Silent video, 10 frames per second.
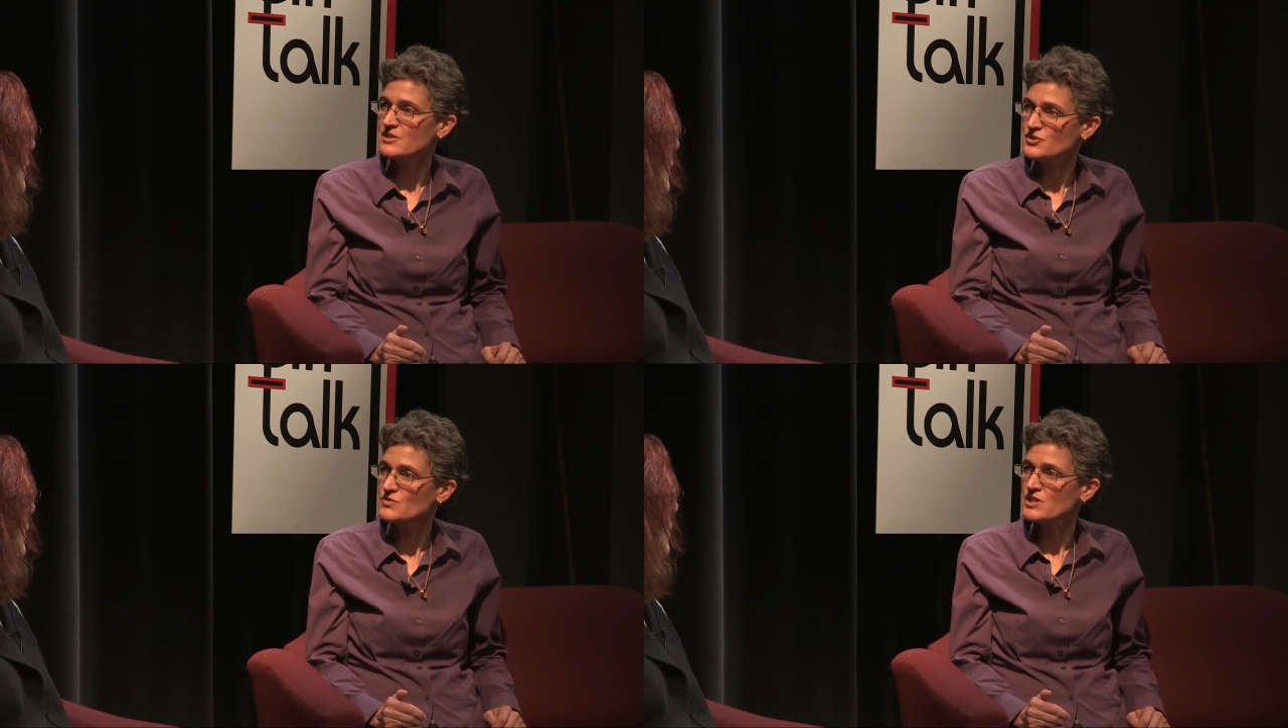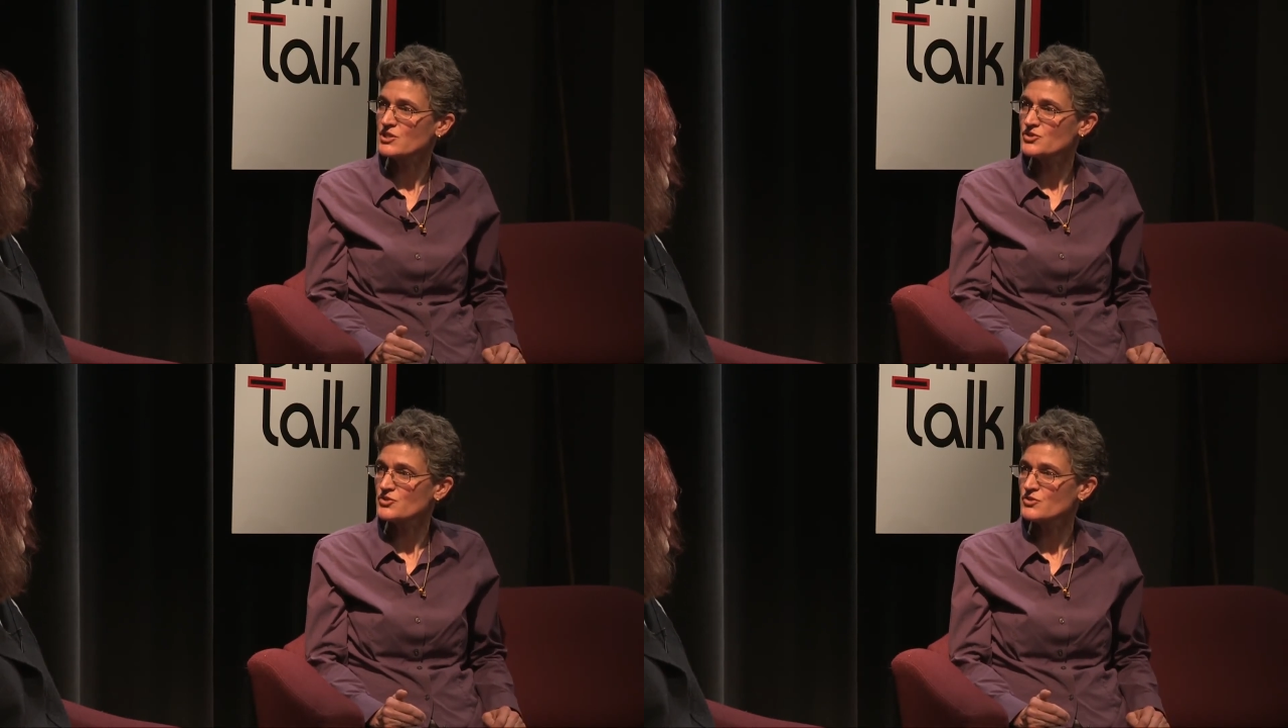issues and
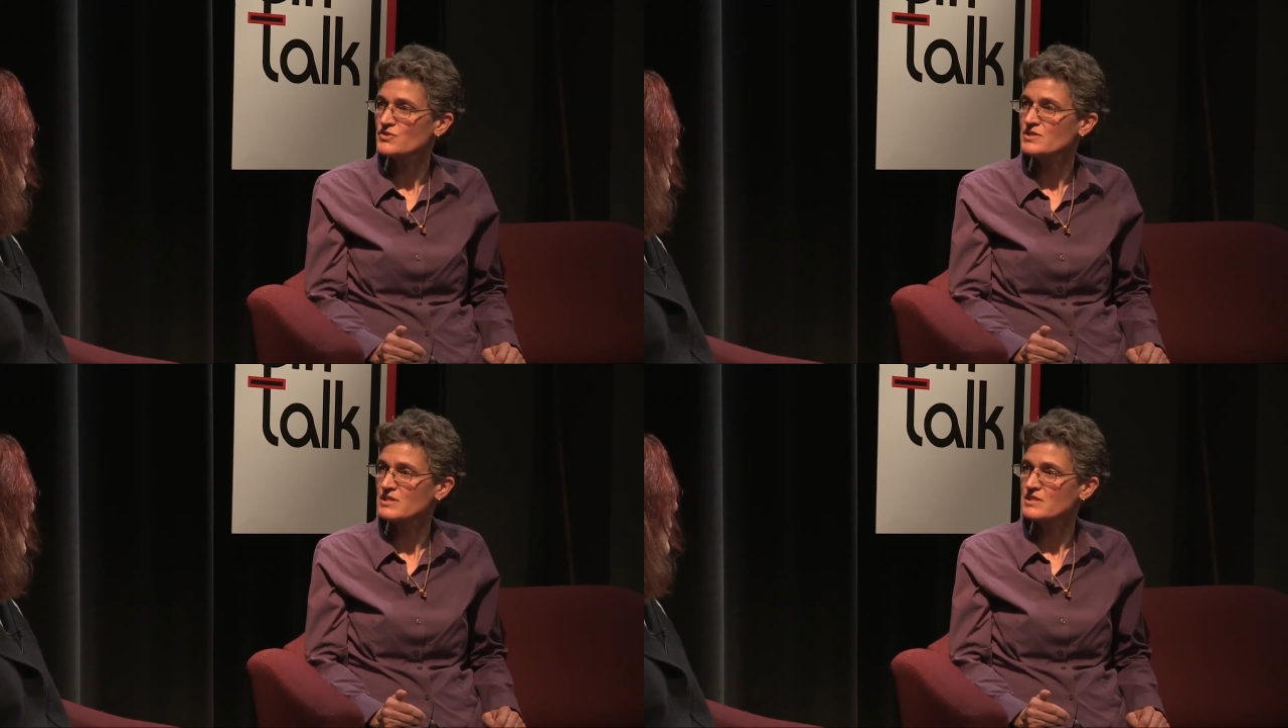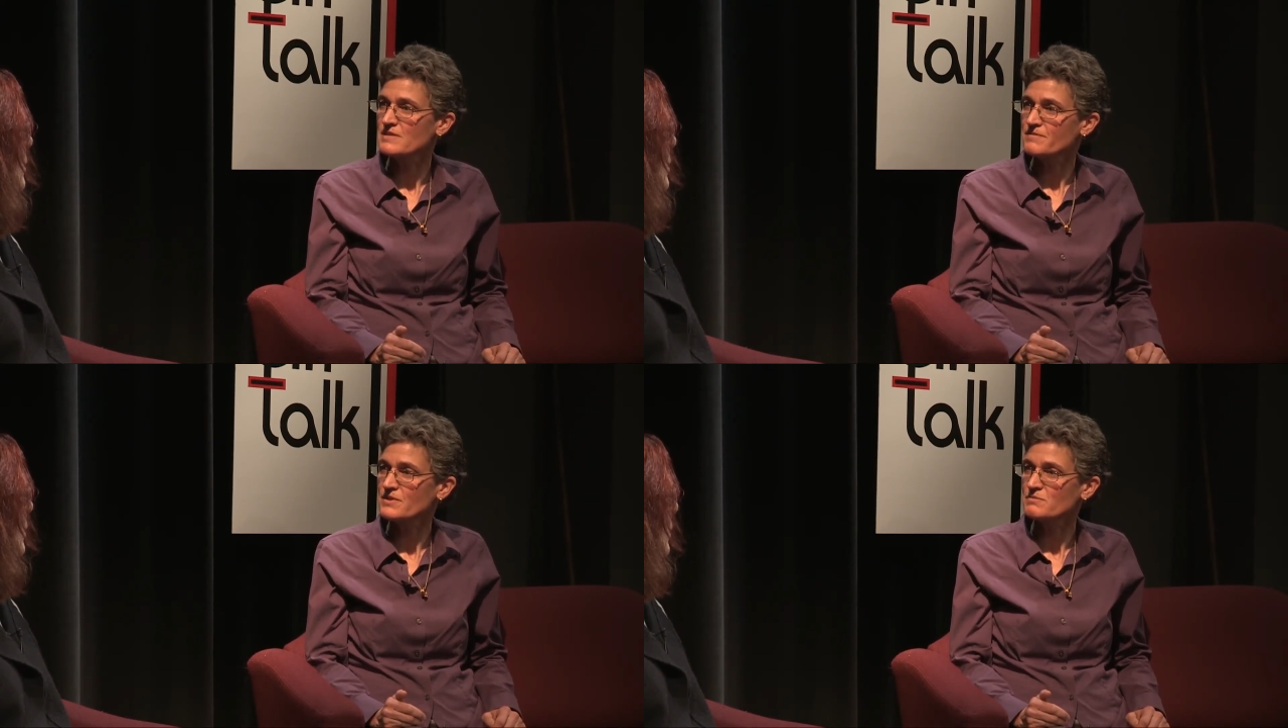concerns in the
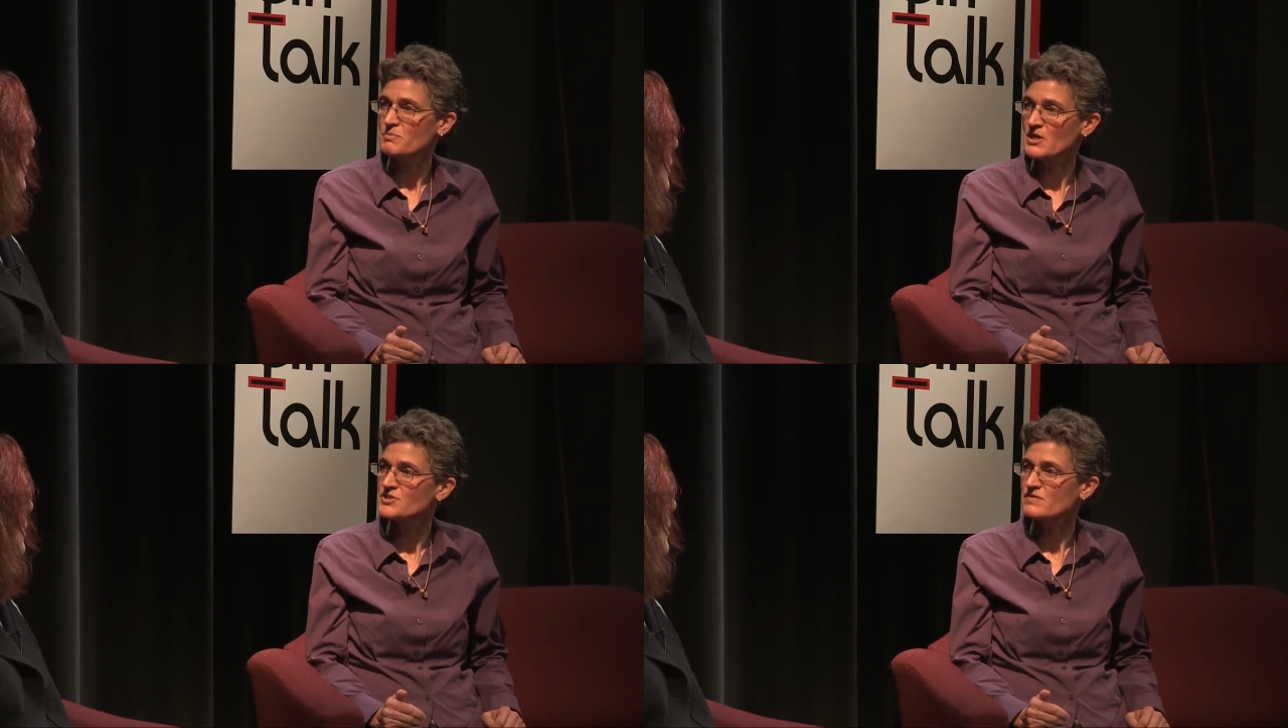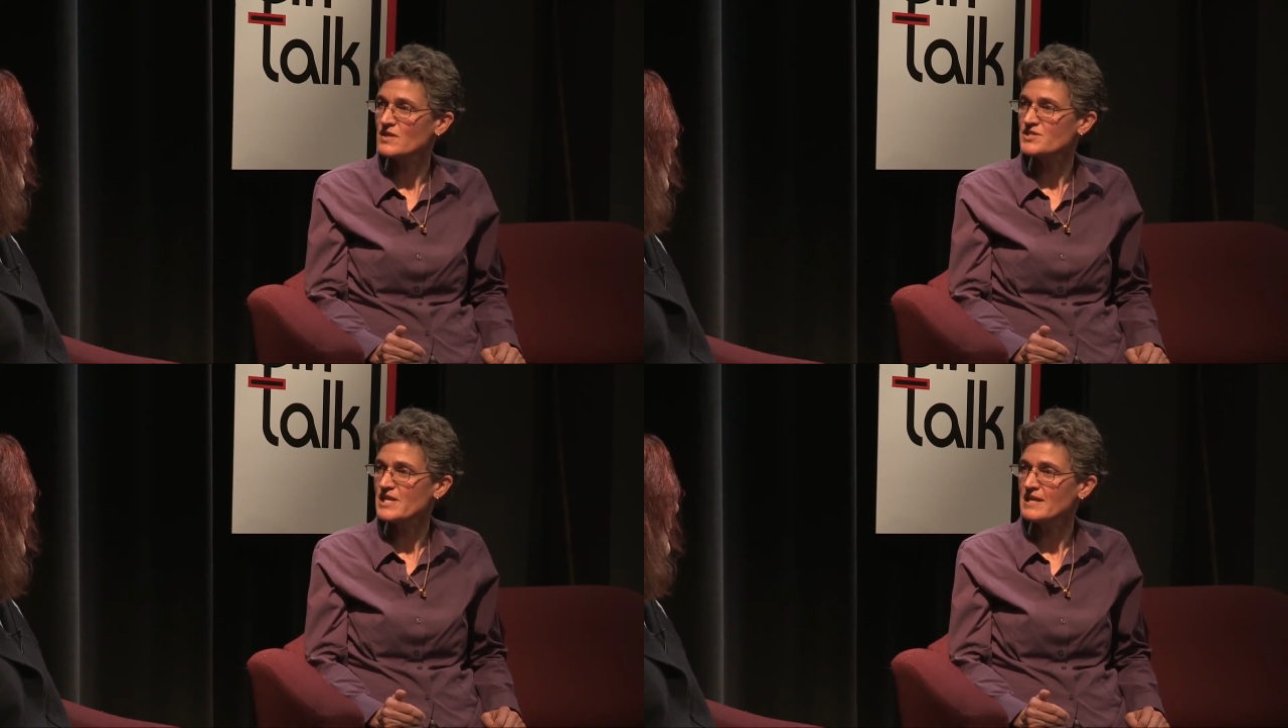different parts of
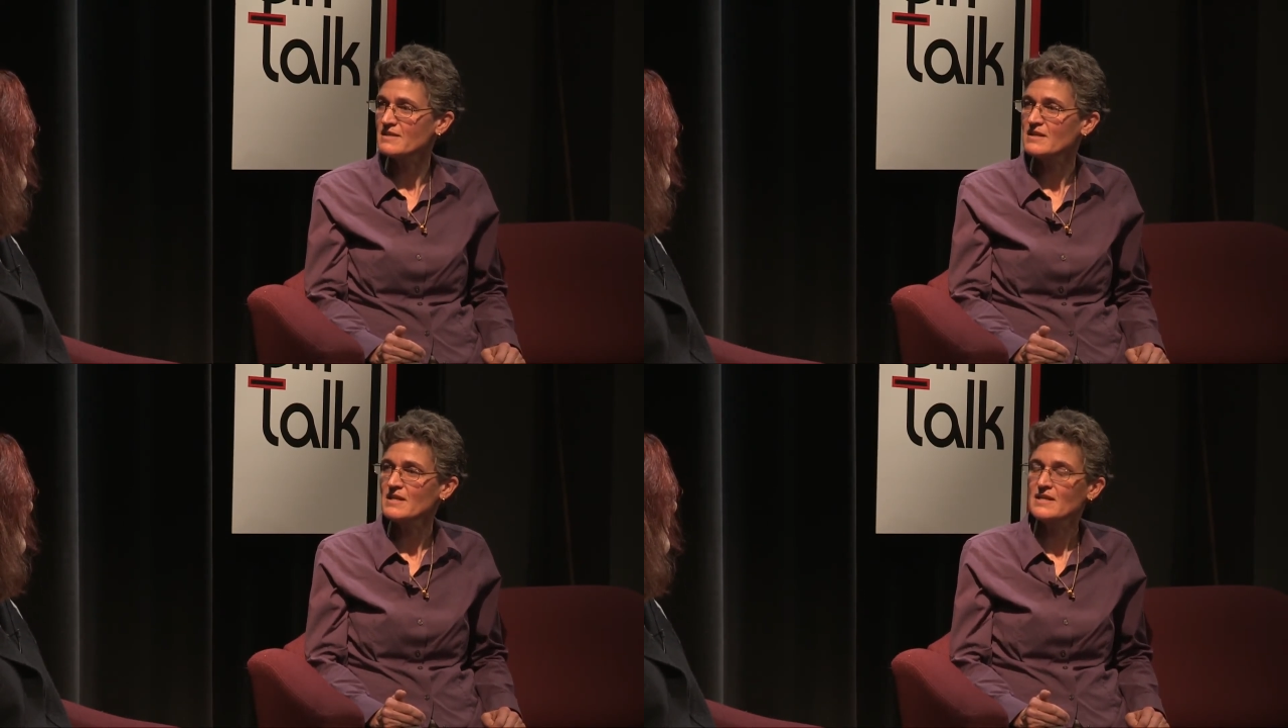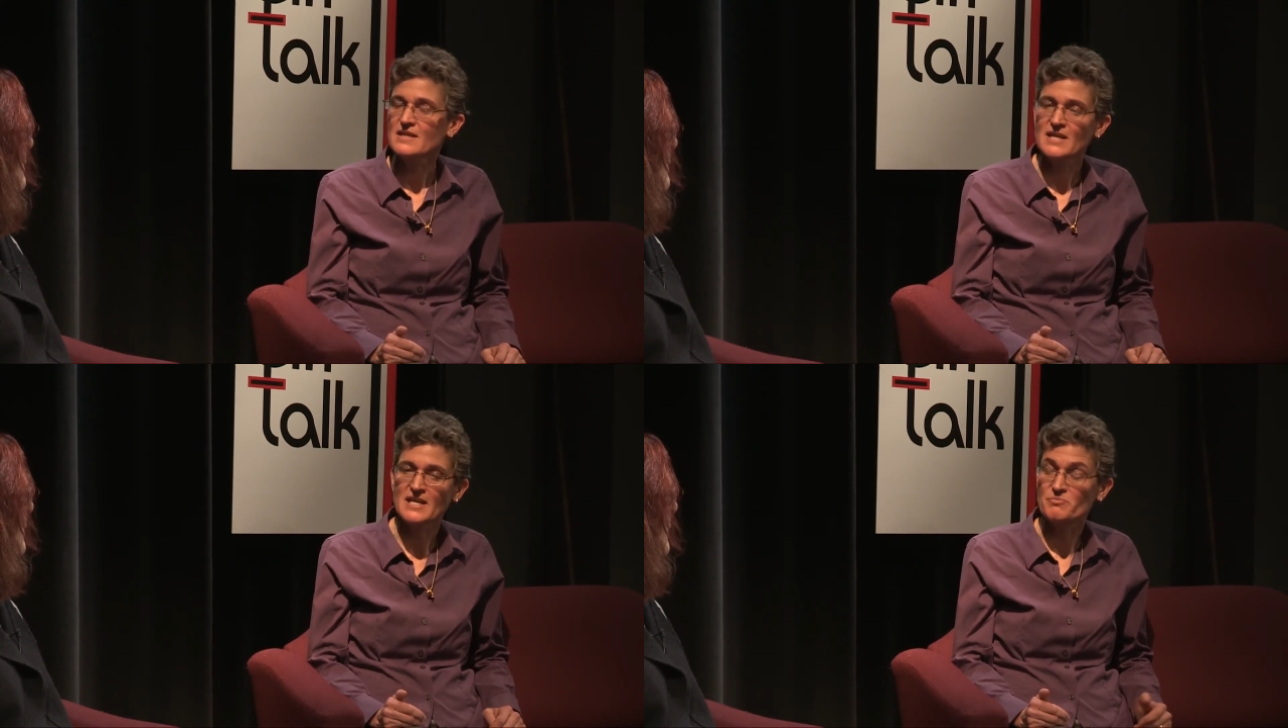our state
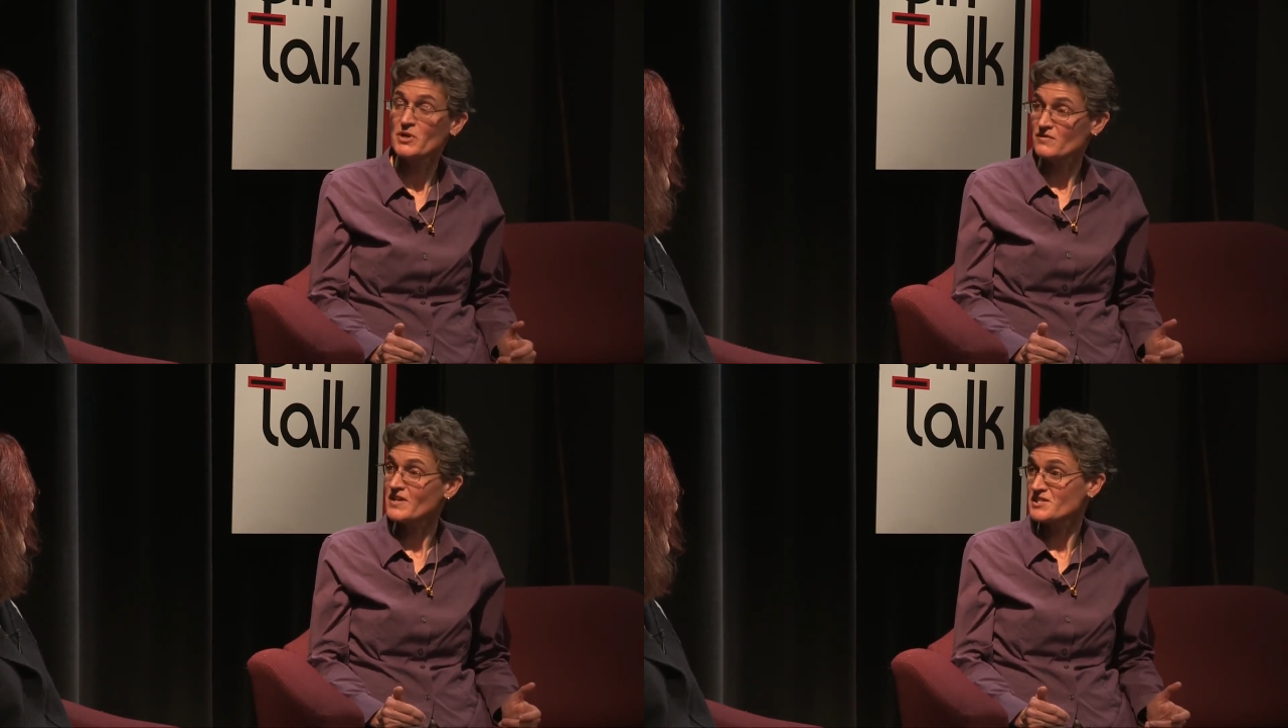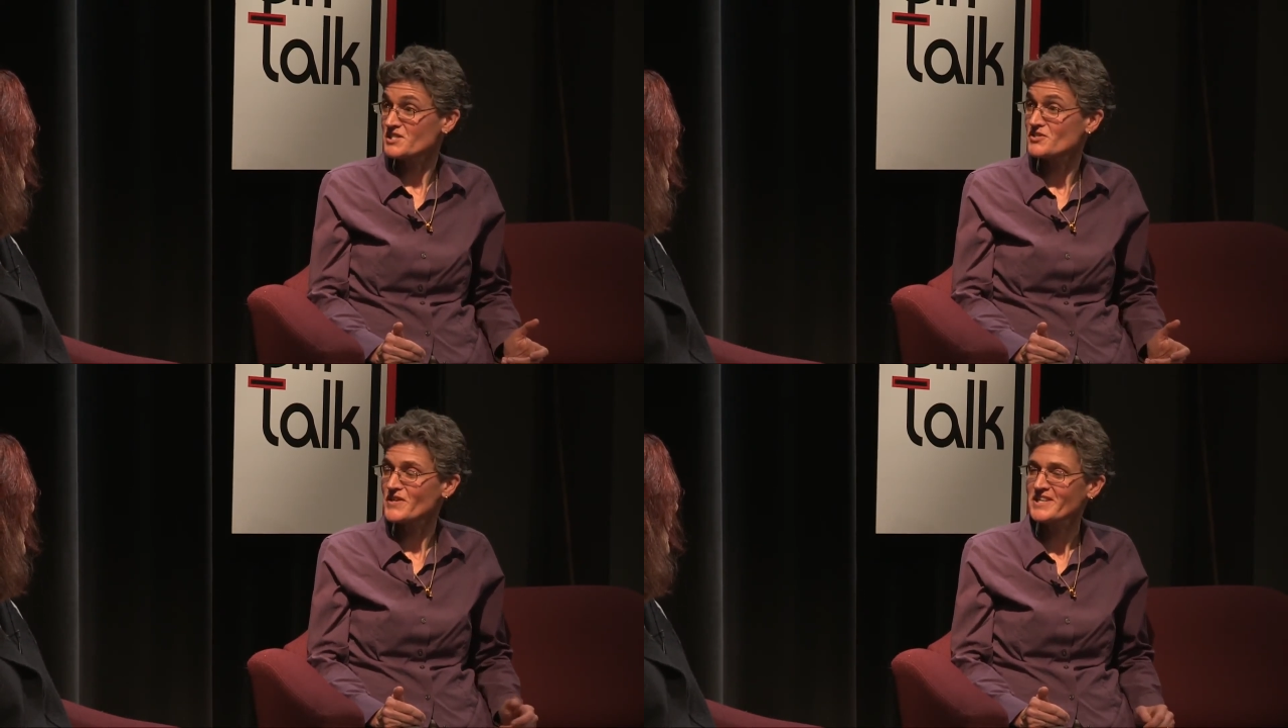and part of our
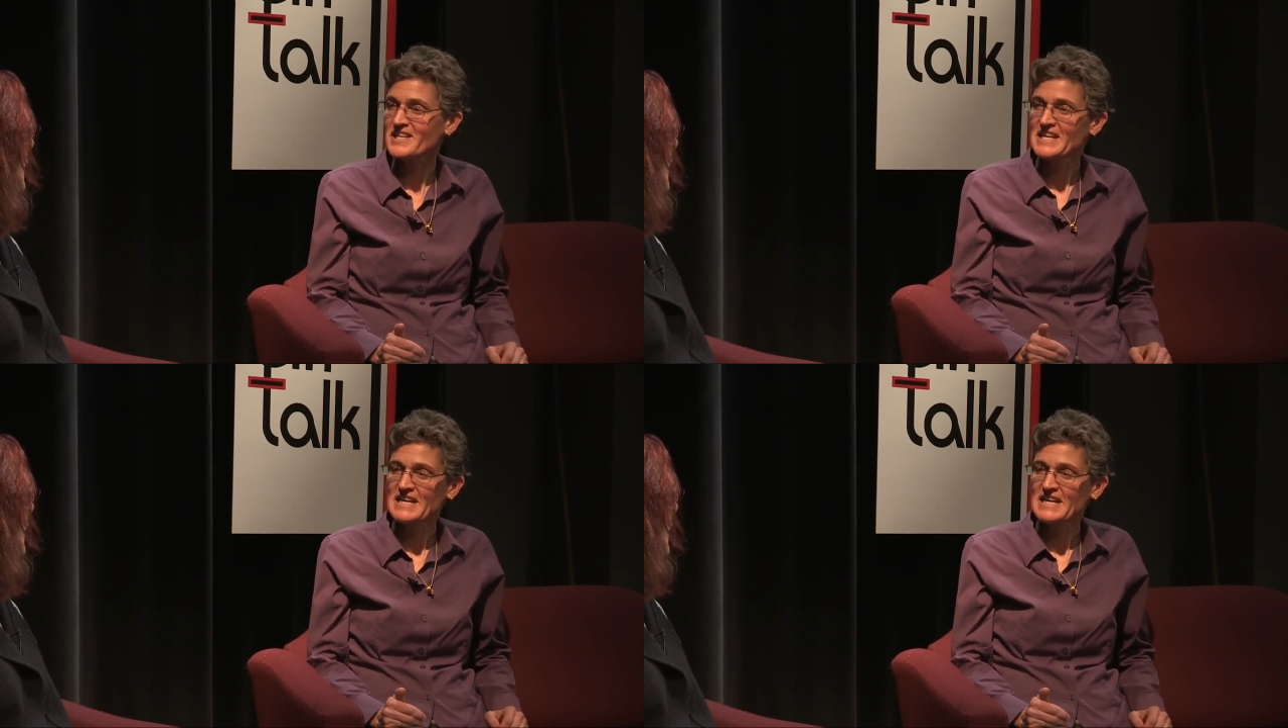district.